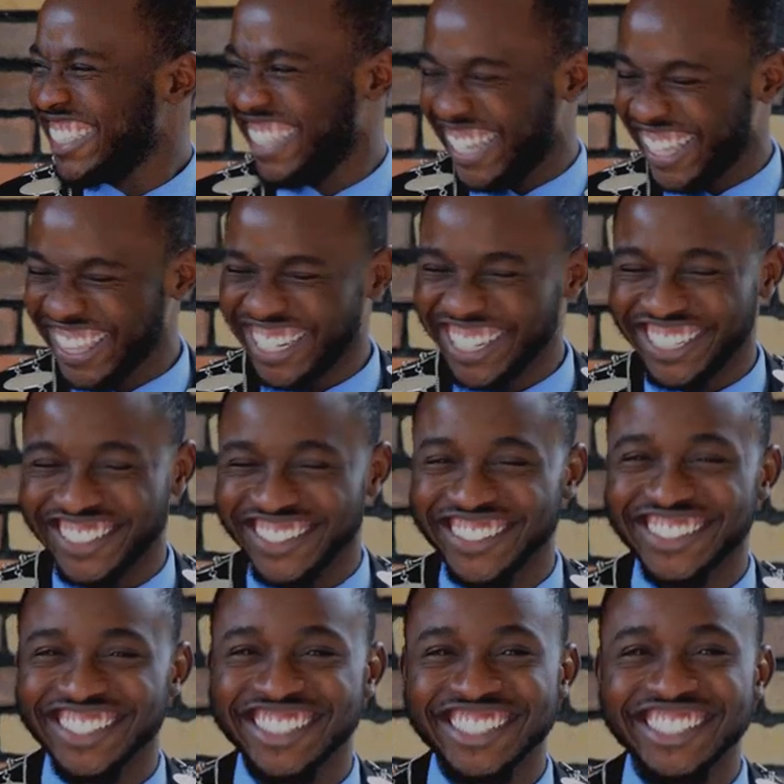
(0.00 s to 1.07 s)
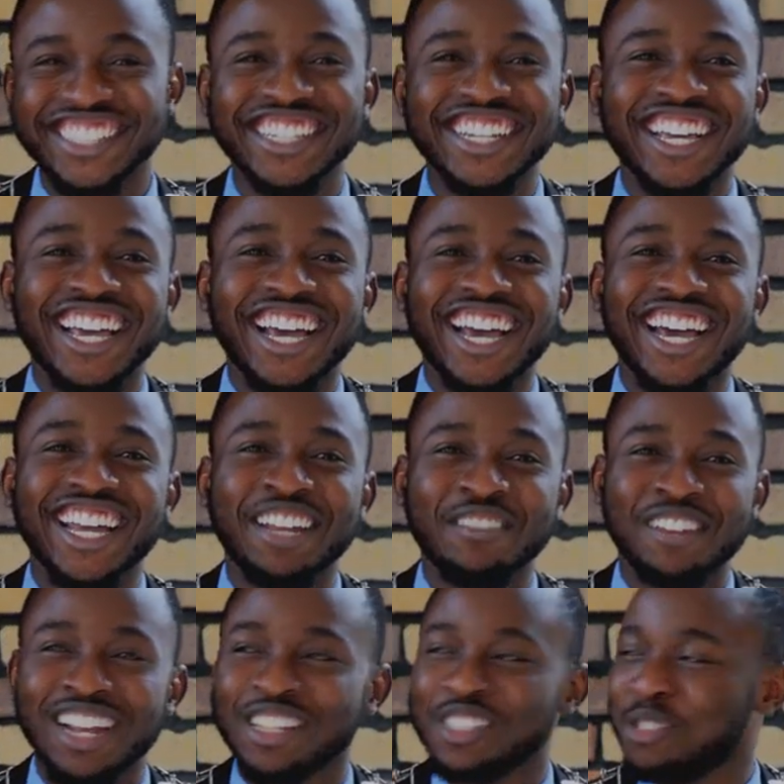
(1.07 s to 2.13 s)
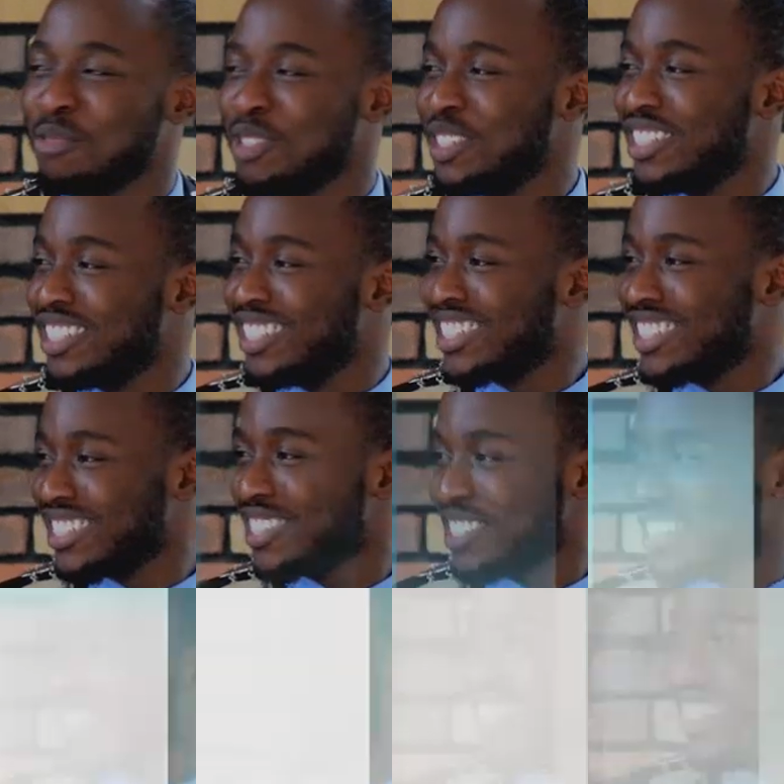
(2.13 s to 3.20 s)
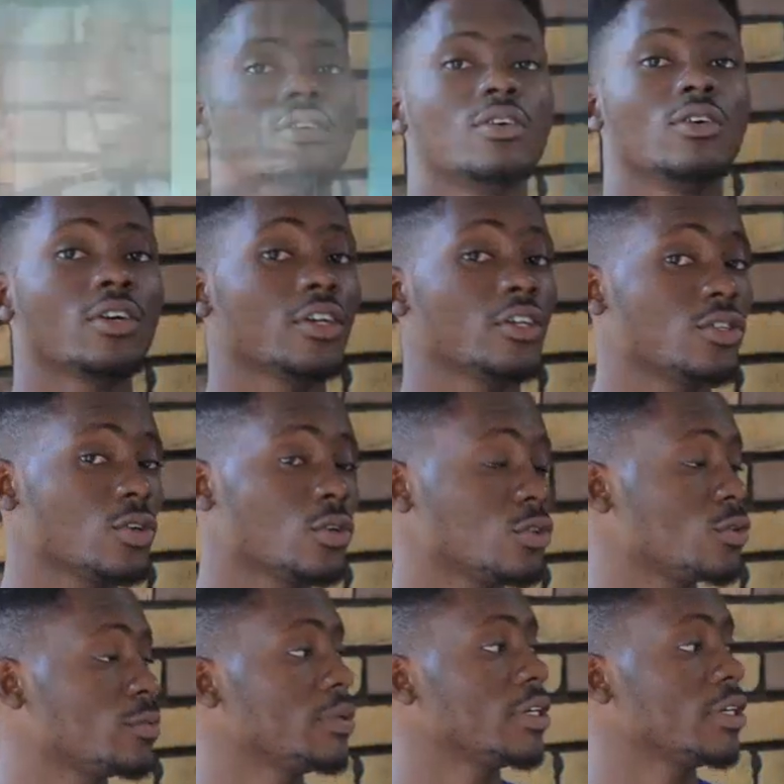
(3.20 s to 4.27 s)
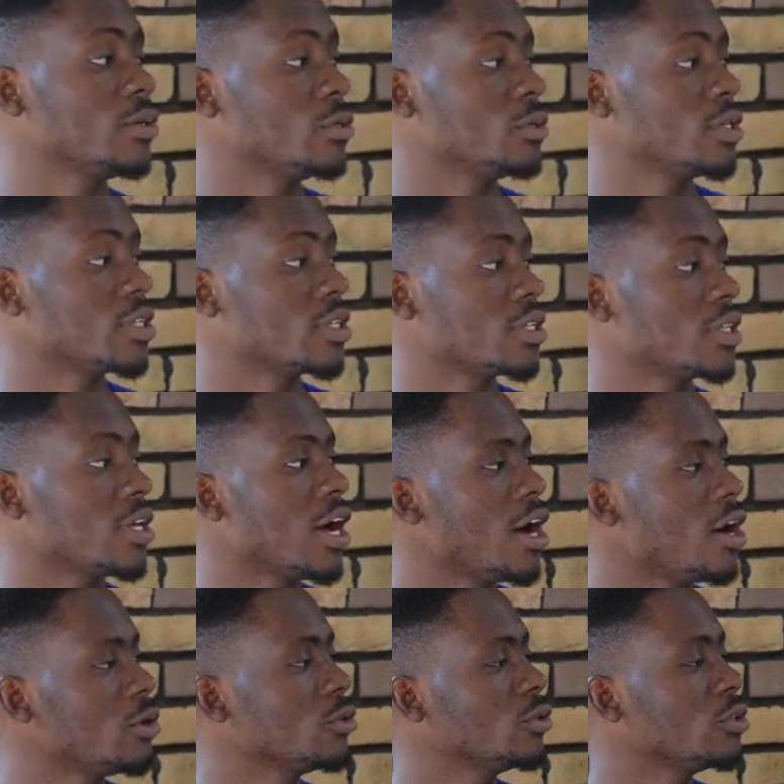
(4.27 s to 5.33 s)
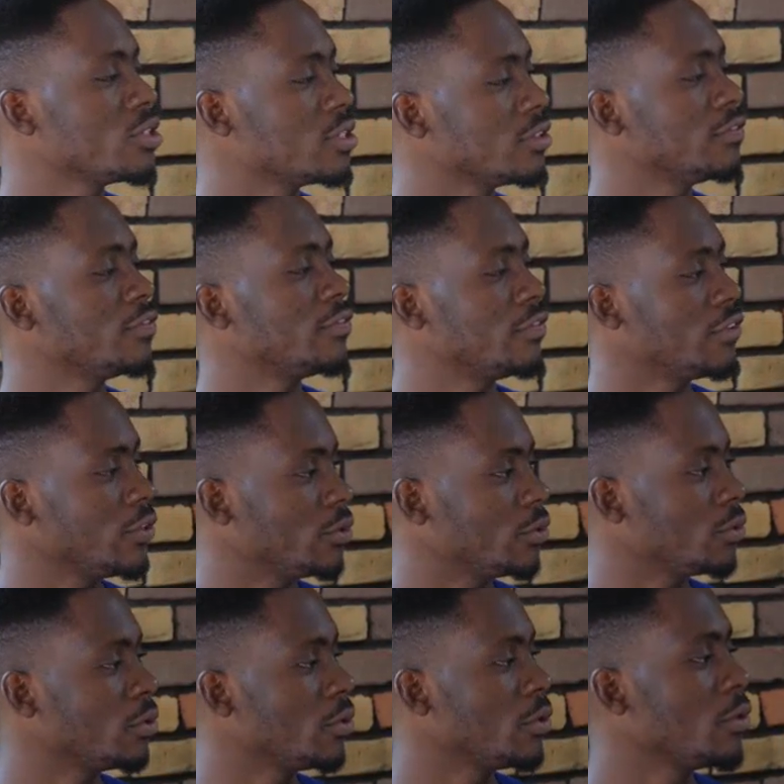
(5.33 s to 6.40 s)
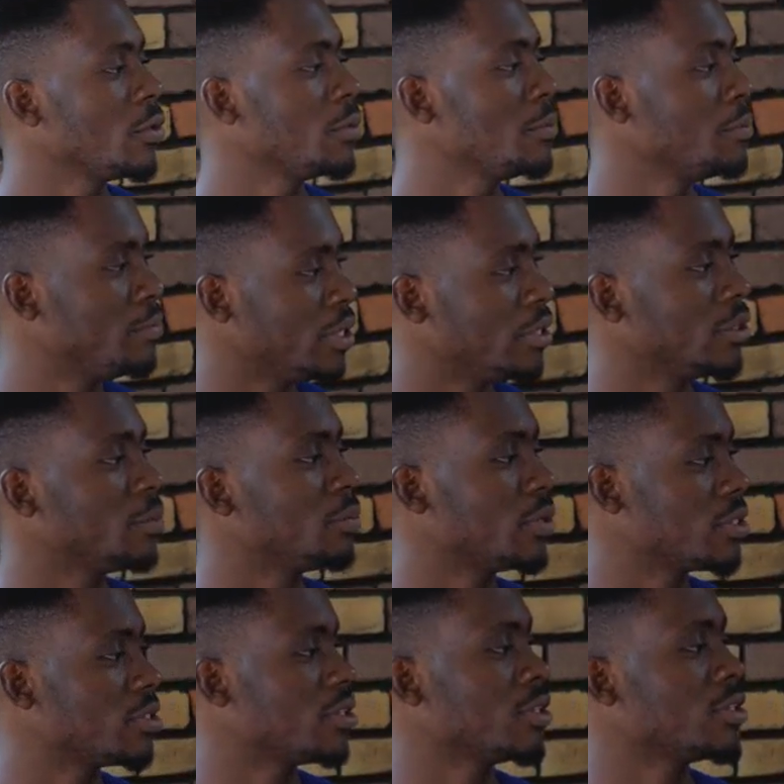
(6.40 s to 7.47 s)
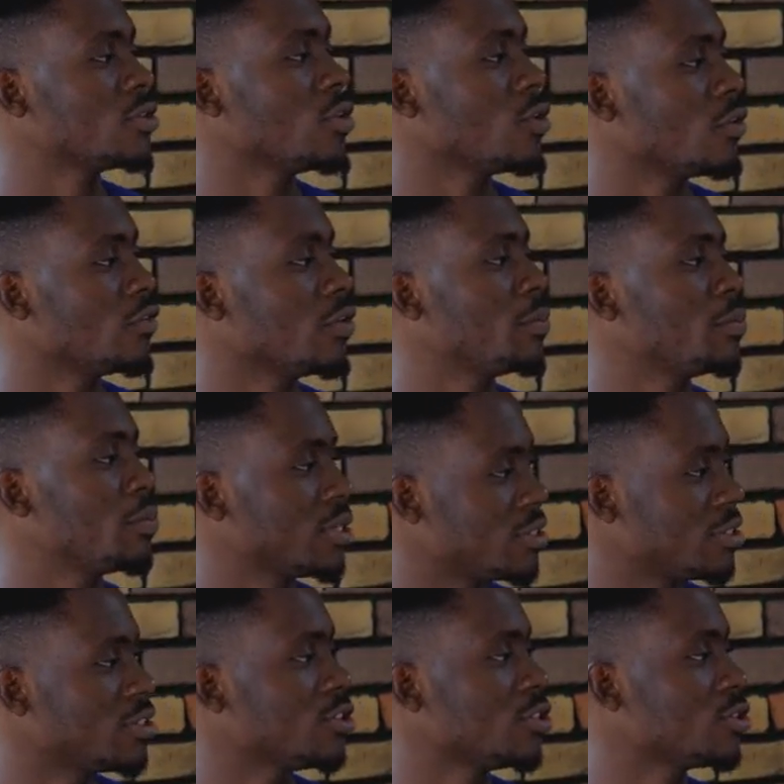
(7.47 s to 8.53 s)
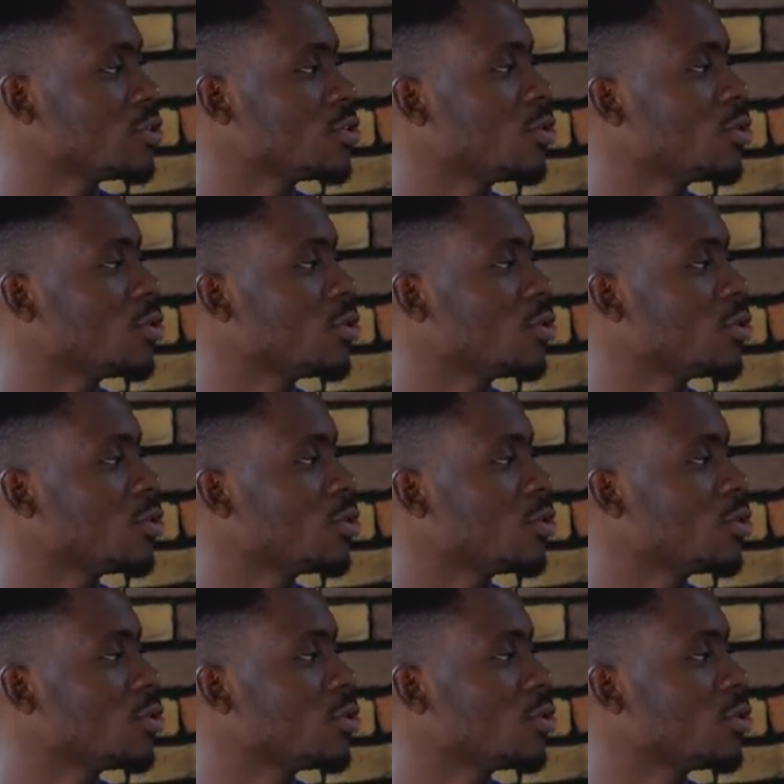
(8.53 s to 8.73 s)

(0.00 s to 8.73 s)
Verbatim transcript: yeah, thank you. And I'm glad to be doing this today. Okay, so to begin with, how does it feel being the president of a prestigious